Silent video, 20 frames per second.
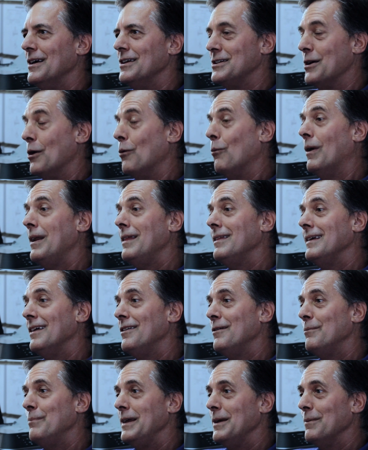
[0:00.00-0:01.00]
So one of the
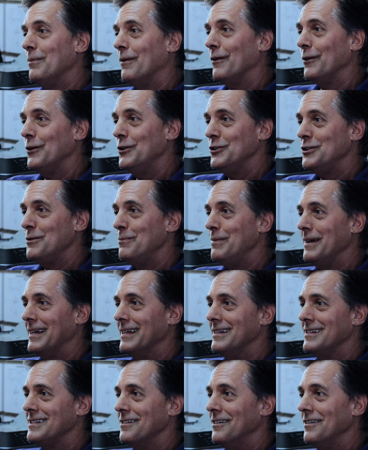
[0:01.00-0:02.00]
other people who should be
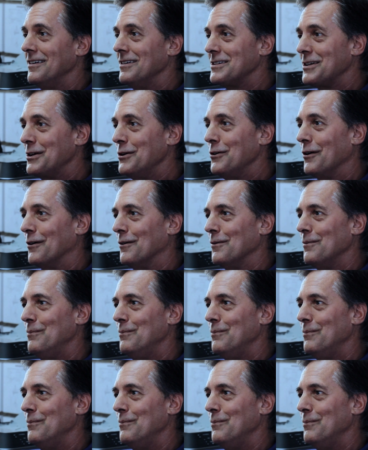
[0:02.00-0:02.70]
concerned is Google,